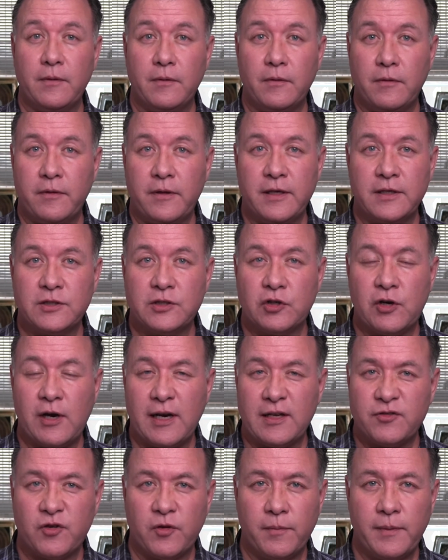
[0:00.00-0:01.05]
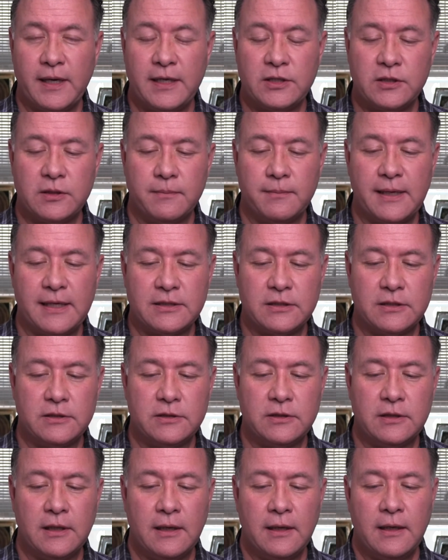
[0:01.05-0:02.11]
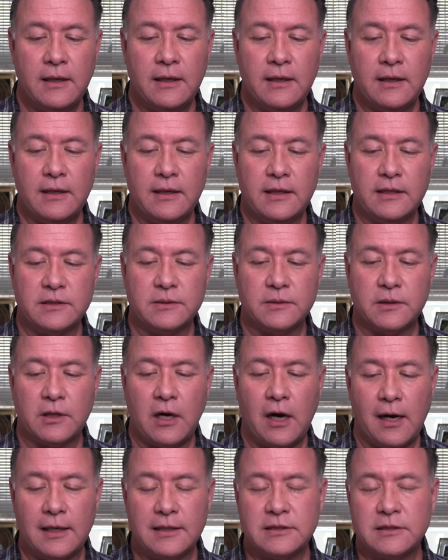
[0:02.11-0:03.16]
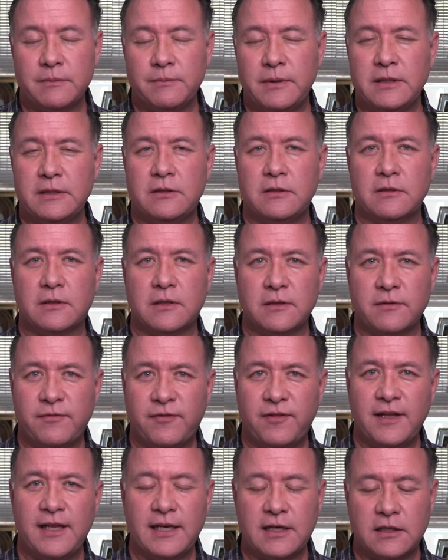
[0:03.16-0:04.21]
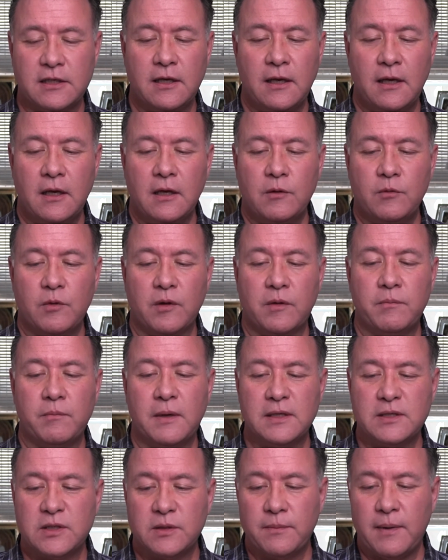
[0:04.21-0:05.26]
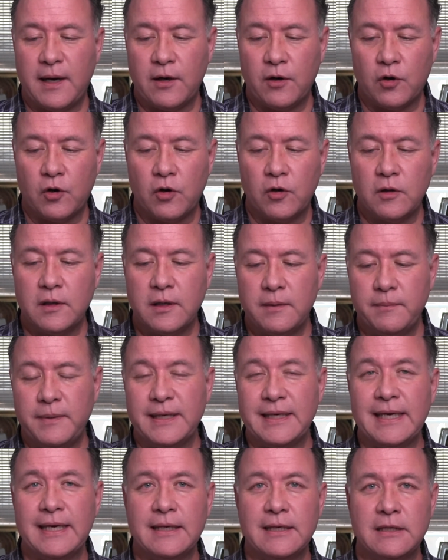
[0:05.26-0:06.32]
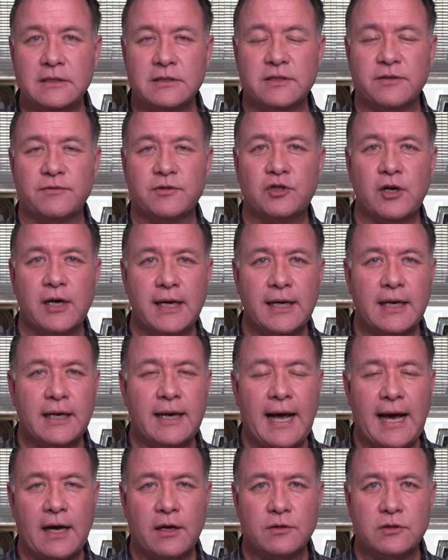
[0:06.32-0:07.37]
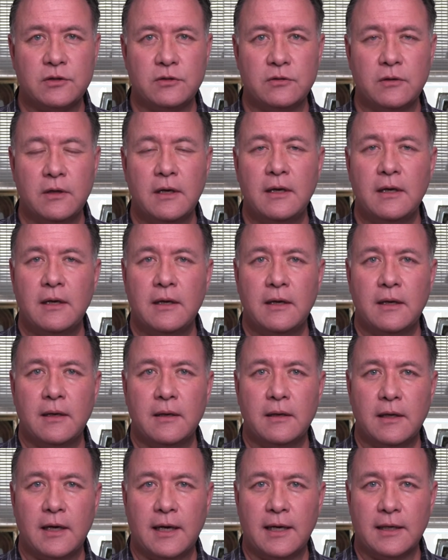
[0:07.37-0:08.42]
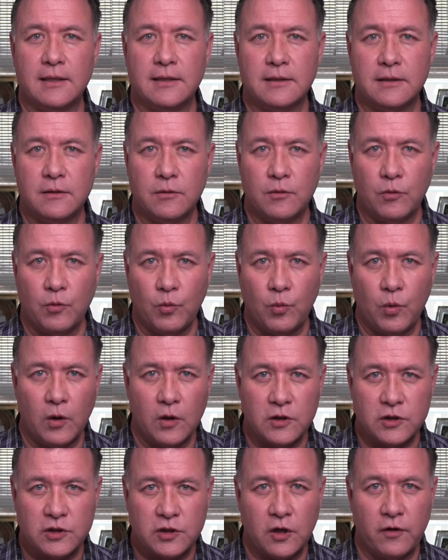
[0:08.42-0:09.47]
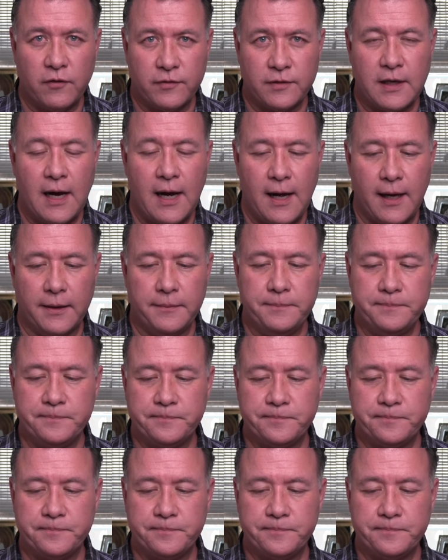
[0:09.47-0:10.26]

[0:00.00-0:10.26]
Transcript: this transformation message is causing me to conflict with much of my early beginnings of training how to uh, serve God